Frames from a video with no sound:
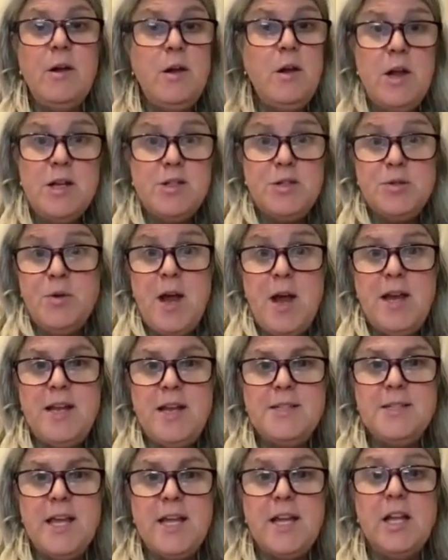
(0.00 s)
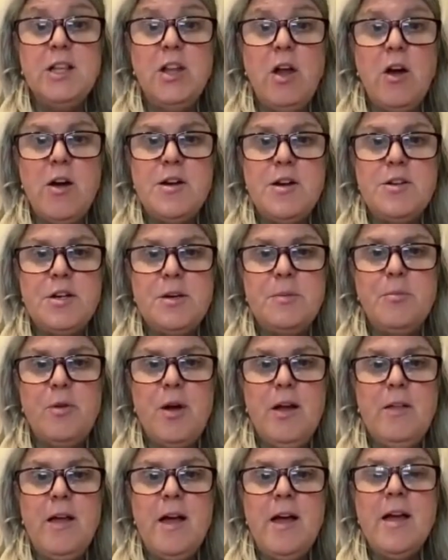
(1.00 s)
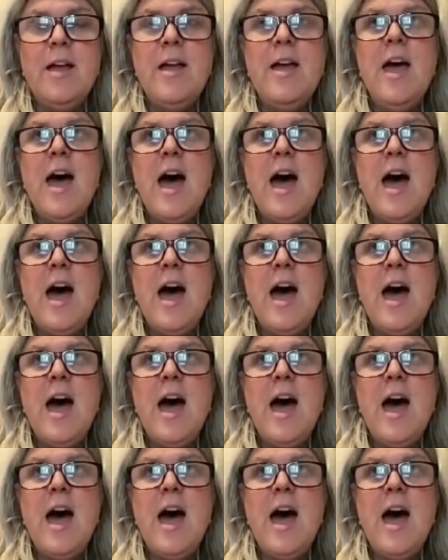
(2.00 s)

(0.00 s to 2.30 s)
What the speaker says: it's right. It's like a large umbrella.